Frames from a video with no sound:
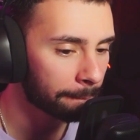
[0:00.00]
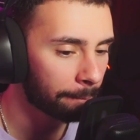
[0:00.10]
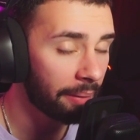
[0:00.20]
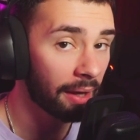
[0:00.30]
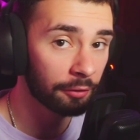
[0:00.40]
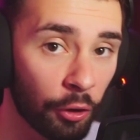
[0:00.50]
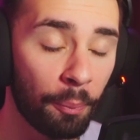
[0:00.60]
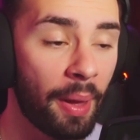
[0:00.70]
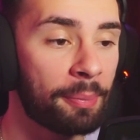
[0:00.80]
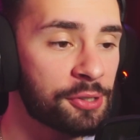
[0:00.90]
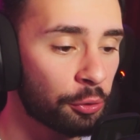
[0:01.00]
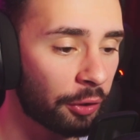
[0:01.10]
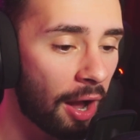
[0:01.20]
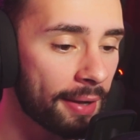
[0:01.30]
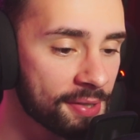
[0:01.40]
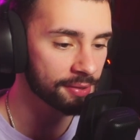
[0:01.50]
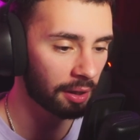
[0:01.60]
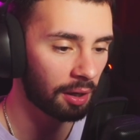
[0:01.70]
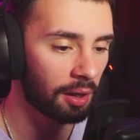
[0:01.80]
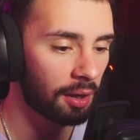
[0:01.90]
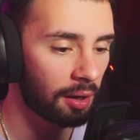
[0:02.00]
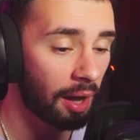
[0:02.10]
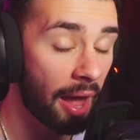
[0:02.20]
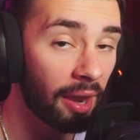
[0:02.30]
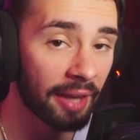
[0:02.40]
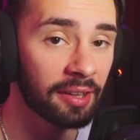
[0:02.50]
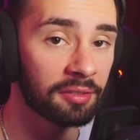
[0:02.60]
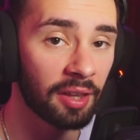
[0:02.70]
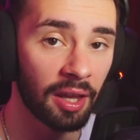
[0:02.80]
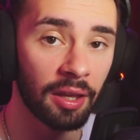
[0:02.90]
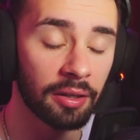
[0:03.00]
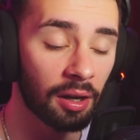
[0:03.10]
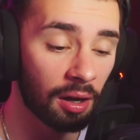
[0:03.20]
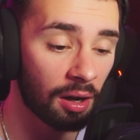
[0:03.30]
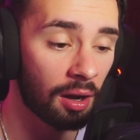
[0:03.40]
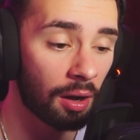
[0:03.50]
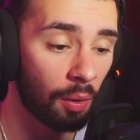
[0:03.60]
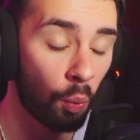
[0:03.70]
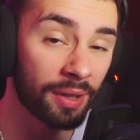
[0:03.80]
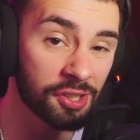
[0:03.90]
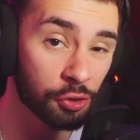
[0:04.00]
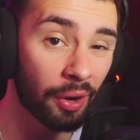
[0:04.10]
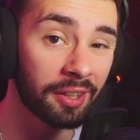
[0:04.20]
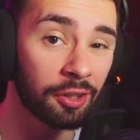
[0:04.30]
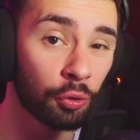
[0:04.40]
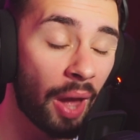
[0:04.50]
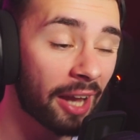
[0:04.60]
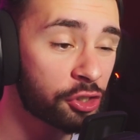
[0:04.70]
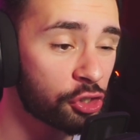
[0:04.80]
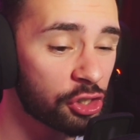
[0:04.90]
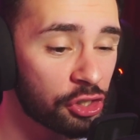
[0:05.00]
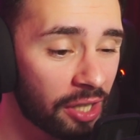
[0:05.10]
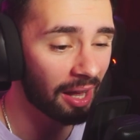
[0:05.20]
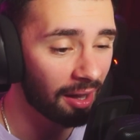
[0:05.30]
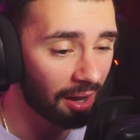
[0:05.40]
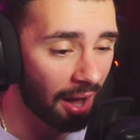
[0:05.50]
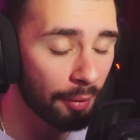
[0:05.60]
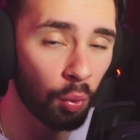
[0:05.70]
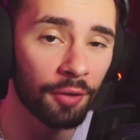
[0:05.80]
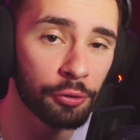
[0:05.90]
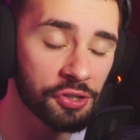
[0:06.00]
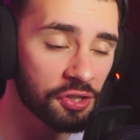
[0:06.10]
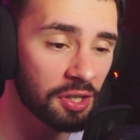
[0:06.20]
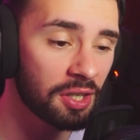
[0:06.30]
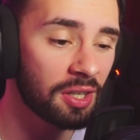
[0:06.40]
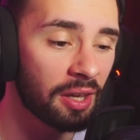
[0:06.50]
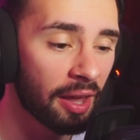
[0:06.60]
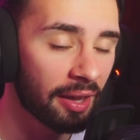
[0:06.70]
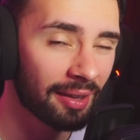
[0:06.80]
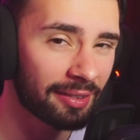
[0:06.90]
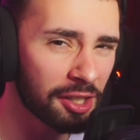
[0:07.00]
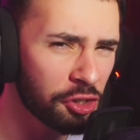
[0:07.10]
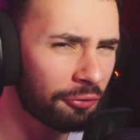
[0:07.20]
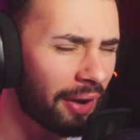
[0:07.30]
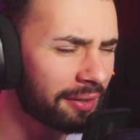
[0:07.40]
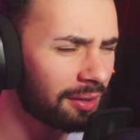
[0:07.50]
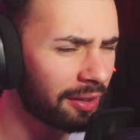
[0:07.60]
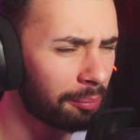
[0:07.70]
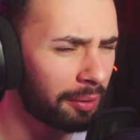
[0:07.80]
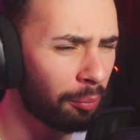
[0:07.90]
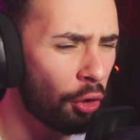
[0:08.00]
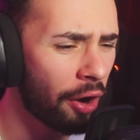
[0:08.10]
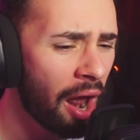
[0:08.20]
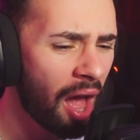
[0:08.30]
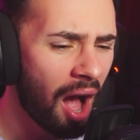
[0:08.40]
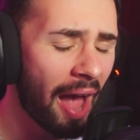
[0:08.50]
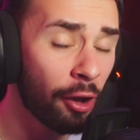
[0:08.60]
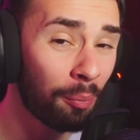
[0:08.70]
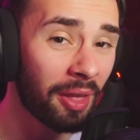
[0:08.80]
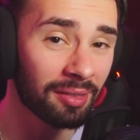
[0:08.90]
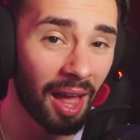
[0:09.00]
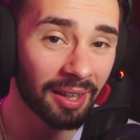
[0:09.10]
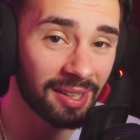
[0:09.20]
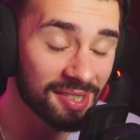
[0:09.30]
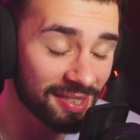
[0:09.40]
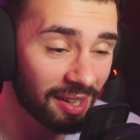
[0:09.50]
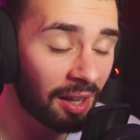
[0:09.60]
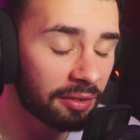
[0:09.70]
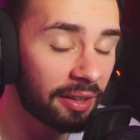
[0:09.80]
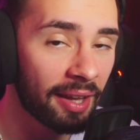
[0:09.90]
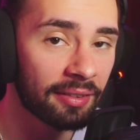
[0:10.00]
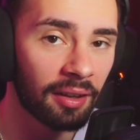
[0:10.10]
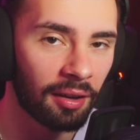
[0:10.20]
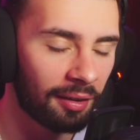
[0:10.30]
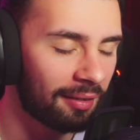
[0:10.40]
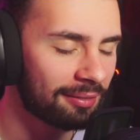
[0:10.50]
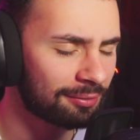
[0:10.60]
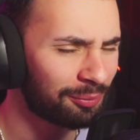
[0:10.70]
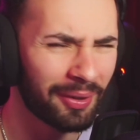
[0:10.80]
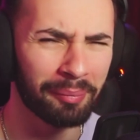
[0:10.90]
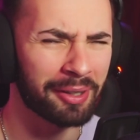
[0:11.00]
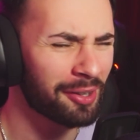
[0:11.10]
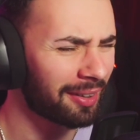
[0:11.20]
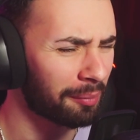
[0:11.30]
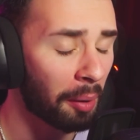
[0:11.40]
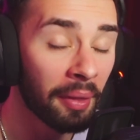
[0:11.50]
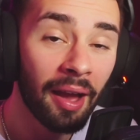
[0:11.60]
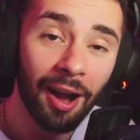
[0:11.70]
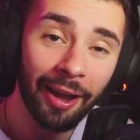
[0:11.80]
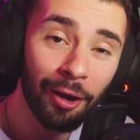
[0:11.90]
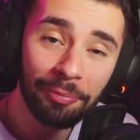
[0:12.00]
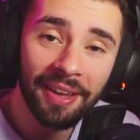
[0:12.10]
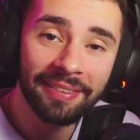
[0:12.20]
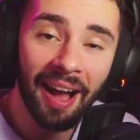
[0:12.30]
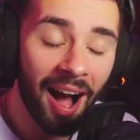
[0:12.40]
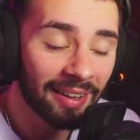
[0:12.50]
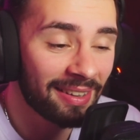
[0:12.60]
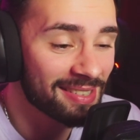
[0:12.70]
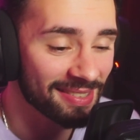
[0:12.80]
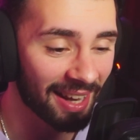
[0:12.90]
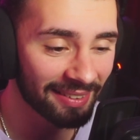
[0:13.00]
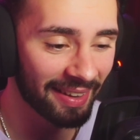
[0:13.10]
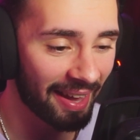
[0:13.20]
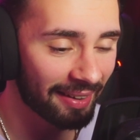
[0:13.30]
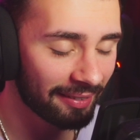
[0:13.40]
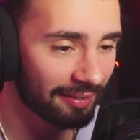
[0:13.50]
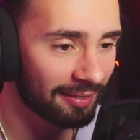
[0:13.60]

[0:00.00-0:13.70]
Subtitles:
Yeah, dope episode, guys. I like that they went straight into action. I want to see Denji fight a little bit more. I hope that Lucky is dead. What am I talking about? I hope that Aki is not dead.